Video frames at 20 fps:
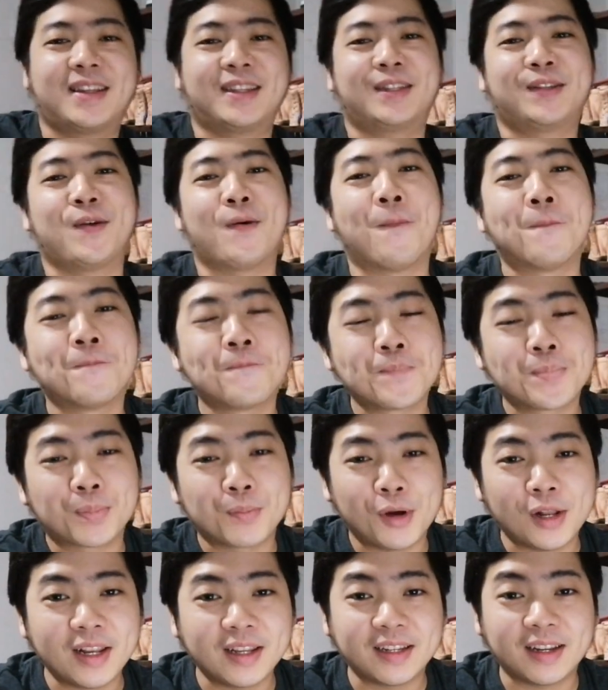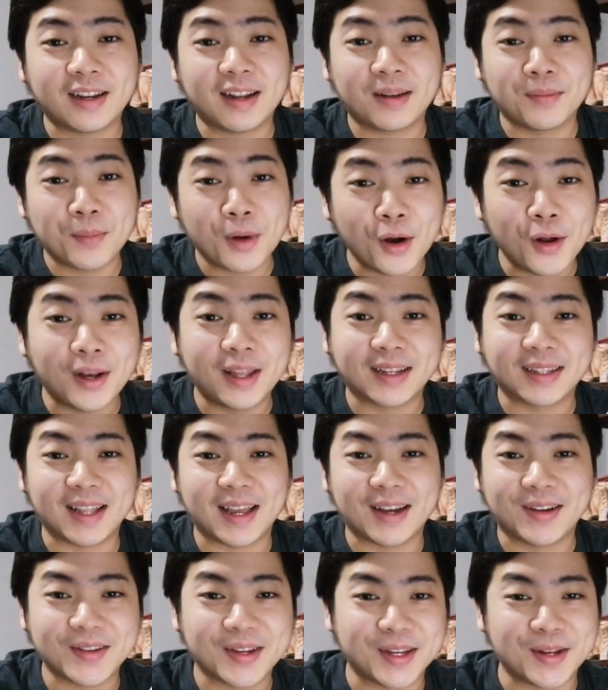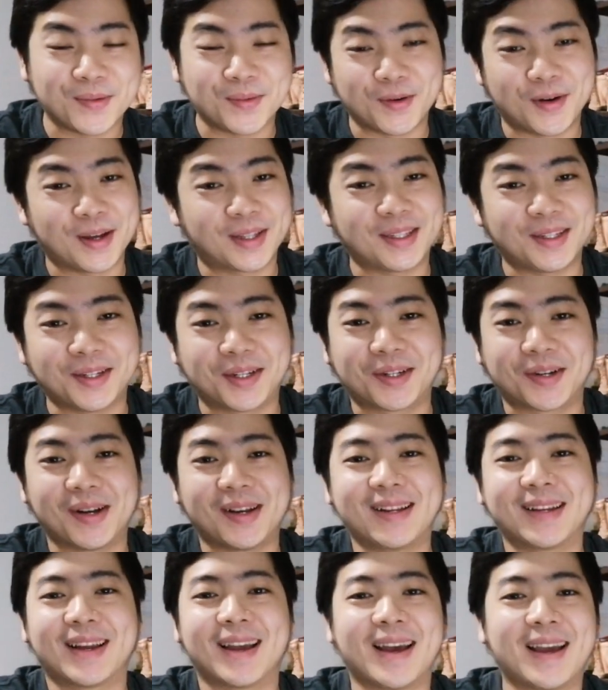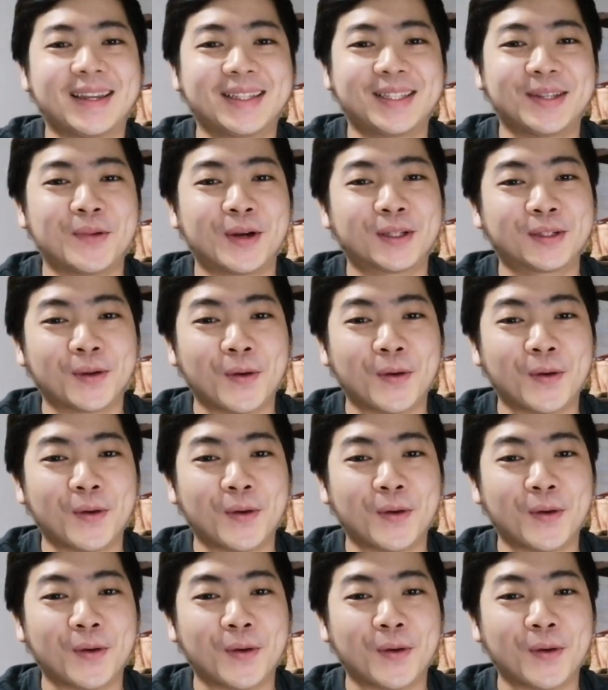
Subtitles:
So mao lang na akong ginabuhat usually, guys, di ba?